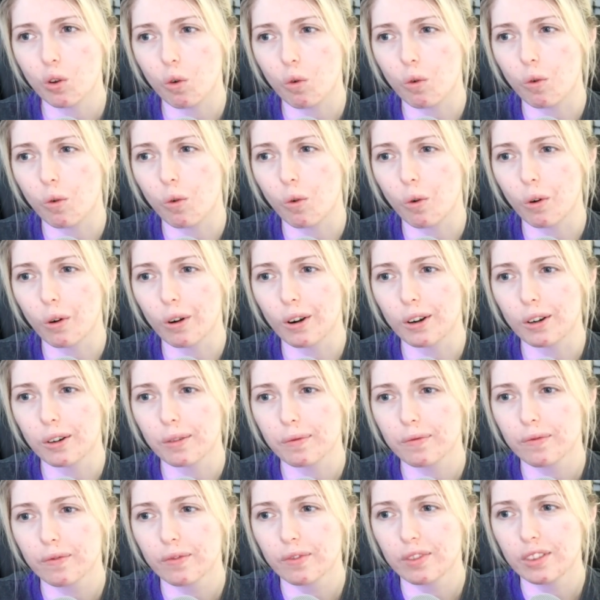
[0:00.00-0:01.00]
or...
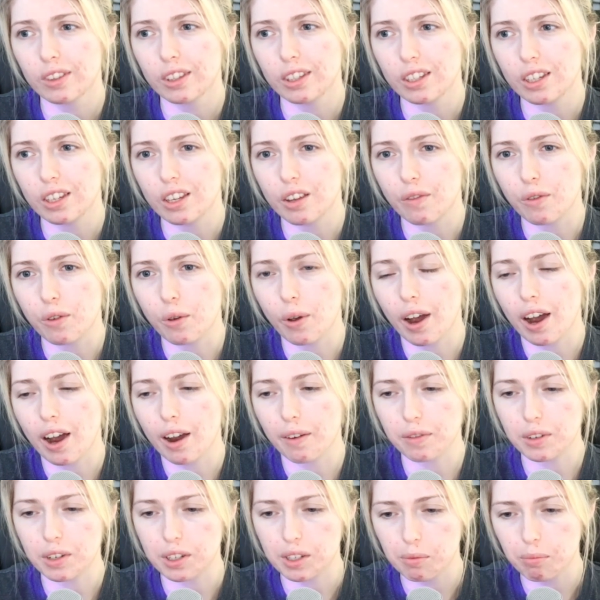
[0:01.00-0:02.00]
if you
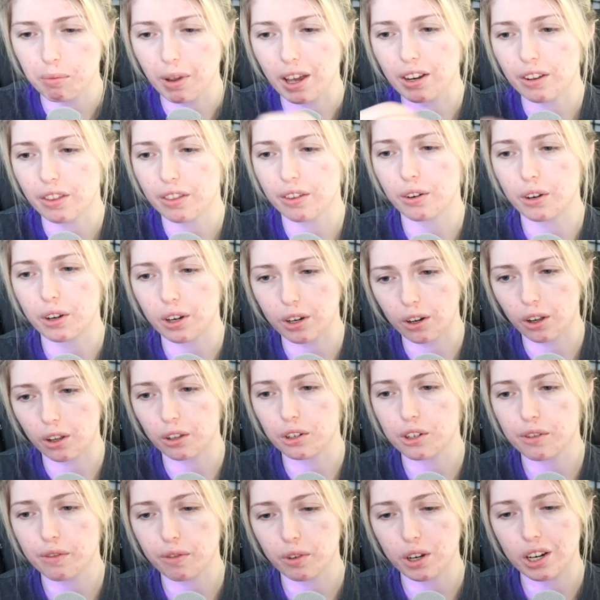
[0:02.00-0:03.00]
have to spend
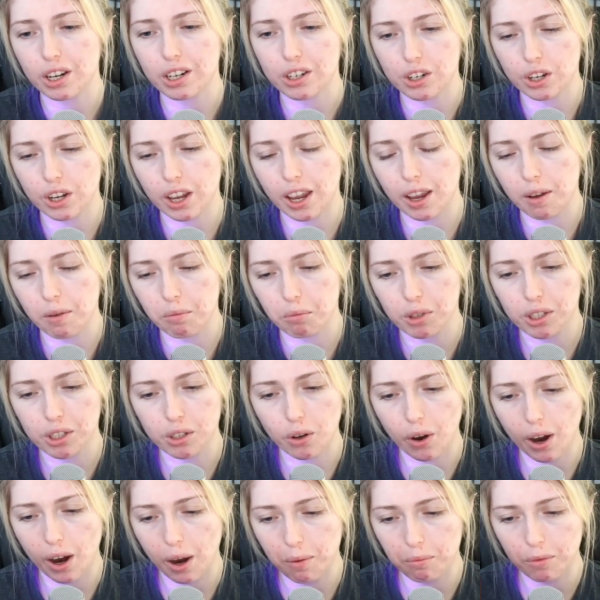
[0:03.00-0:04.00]
$30 for each game,
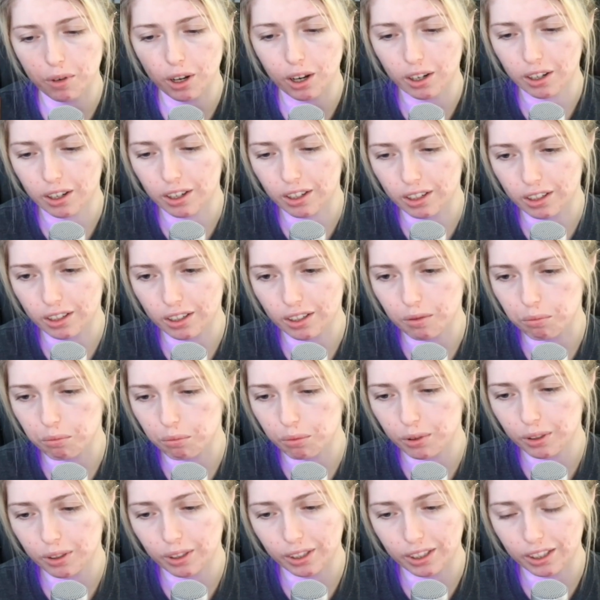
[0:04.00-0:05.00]
so I'm not gonna
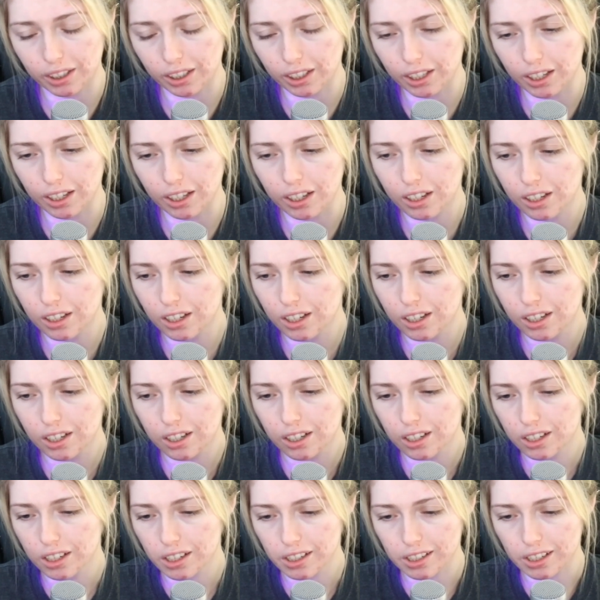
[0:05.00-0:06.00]
completely
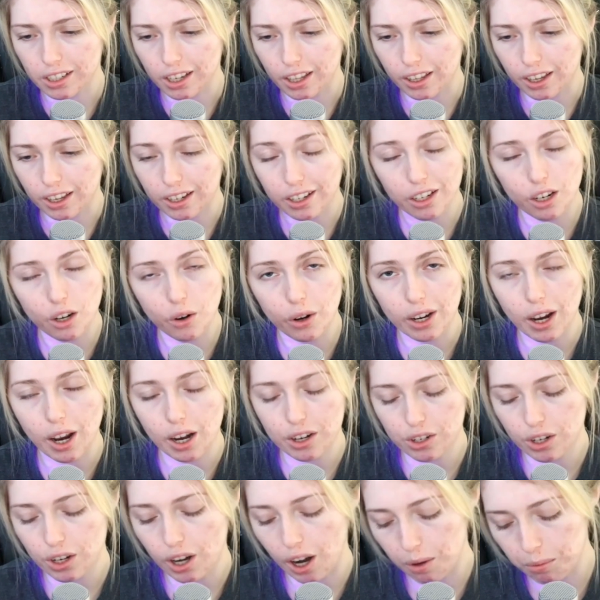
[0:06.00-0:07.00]
say that. You know what,
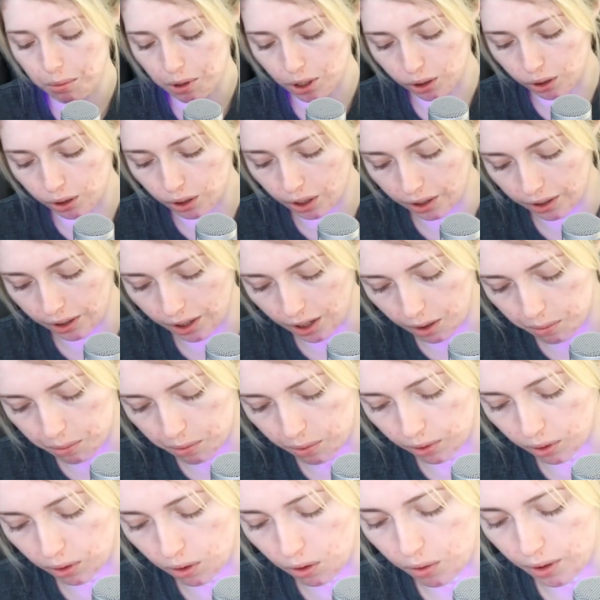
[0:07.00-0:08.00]
actually, I'm gonna look that up
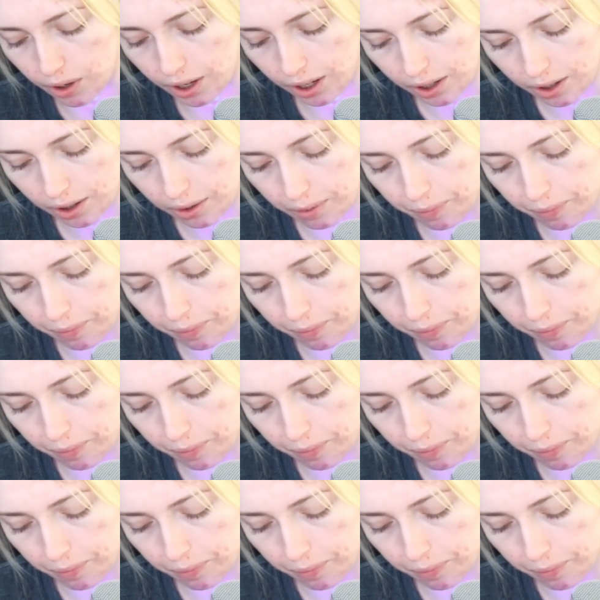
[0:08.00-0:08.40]
real quick.